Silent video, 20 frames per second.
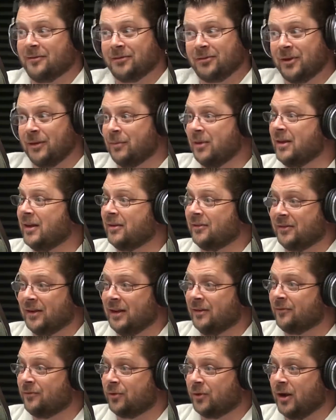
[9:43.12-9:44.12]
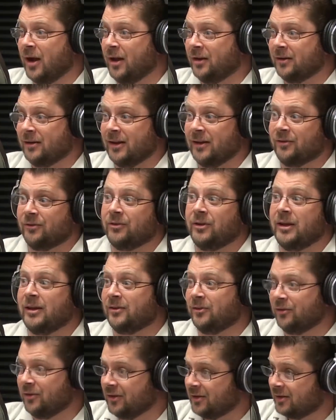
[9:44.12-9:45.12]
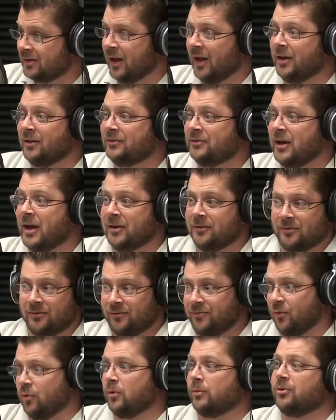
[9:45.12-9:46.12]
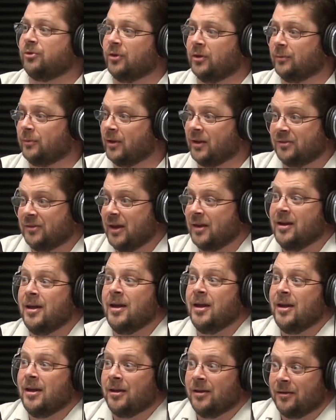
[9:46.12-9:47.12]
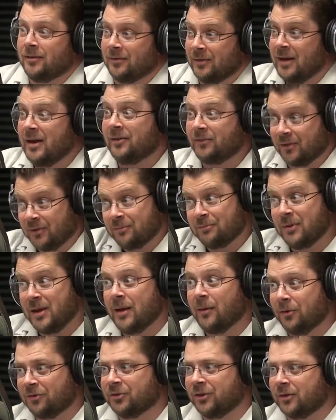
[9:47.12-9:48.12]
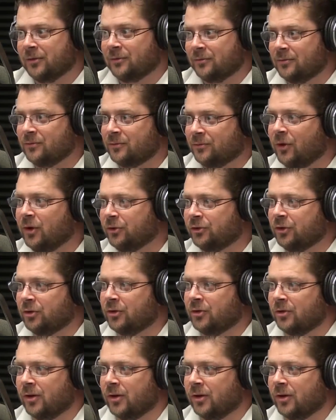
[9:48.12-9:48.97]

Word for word: something is getting forgotten is the contact form or something like that needs to be able to function